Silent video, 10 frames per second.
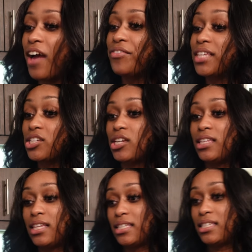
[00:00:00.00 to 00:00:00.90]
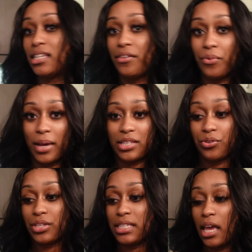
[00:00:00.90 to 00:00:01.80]
haven't touched anything since the giveaway. So
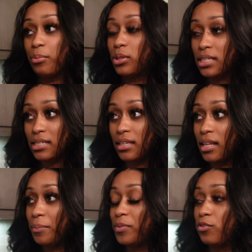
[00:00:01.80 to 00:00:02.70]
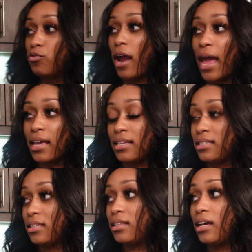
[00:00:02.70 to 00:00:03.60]
the table is still up, the rack is
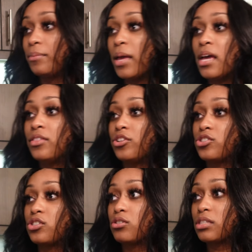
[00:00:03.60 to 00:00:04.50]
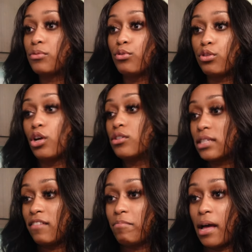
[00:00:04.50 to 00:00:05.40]
still up. There's still some clothes
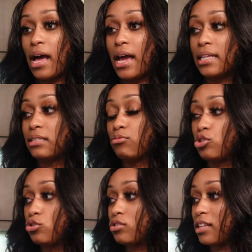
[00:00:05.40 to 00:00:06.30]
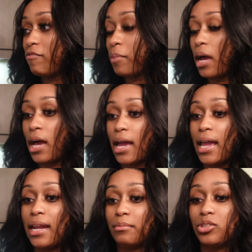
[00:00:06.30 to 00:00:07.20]
left behind, some shoes left
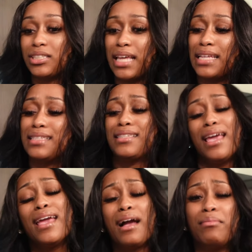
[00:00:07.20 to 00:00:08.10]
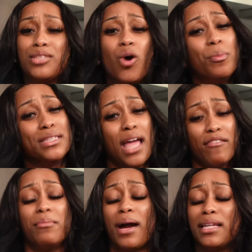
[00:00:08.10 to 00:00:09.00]
behind. I'm just like, dang, I was hoping that
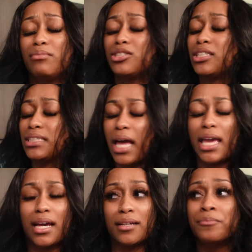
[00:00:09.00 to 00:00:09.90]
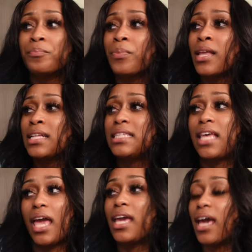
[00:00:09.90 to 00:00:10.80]
everybody was just like
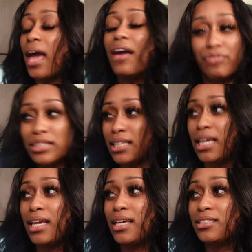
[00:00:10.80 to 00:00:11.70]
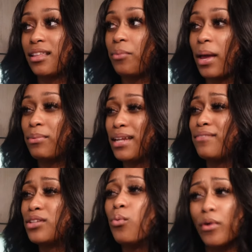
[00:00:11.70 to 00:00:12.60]
take everything so that way I wouldn't
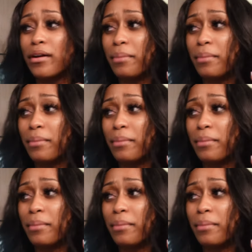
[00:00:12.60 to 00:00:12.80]
have to worry